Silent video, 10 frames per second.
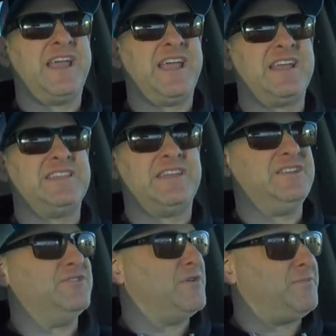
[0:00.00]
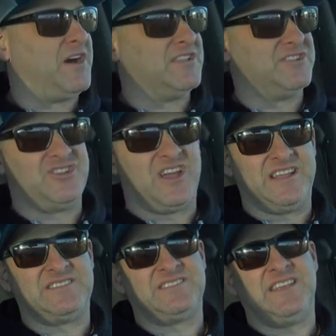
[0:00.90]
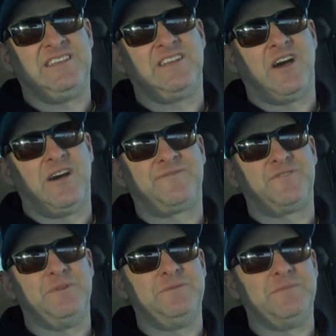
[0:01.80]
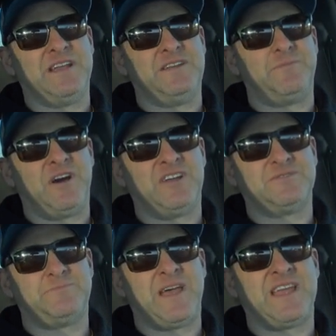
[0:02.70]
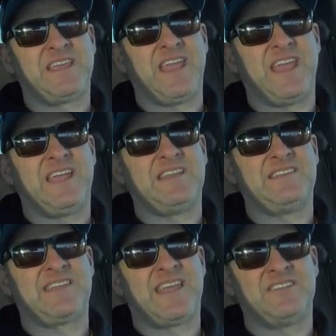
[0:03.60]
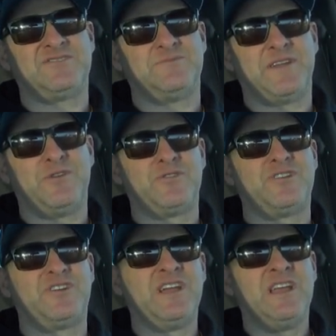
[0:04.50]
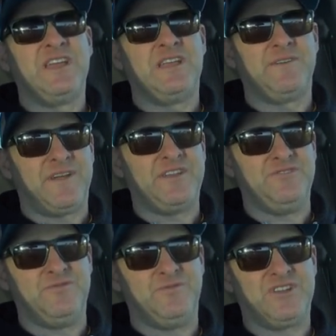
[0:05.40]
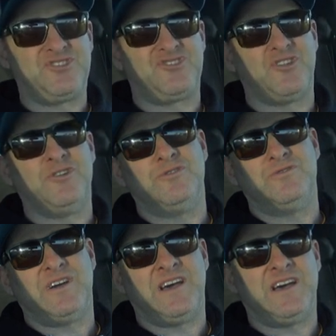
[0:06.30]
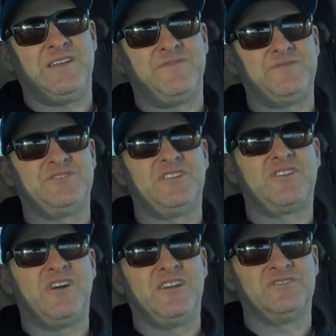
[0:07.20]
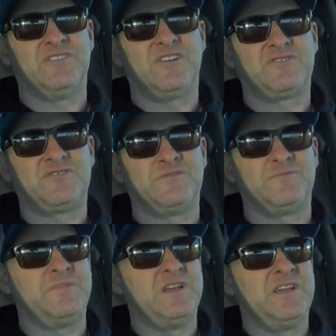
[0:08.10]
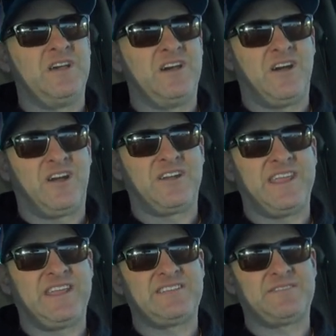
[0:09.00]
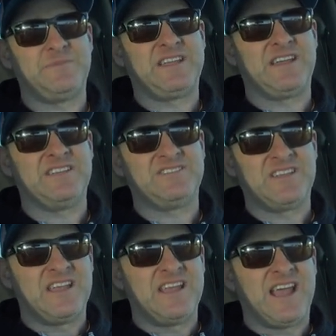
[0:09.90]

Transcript: And they do apologize. They did offer me my deposit back and cancel my order if I do wish so, if I was going to cause long-term heartache, because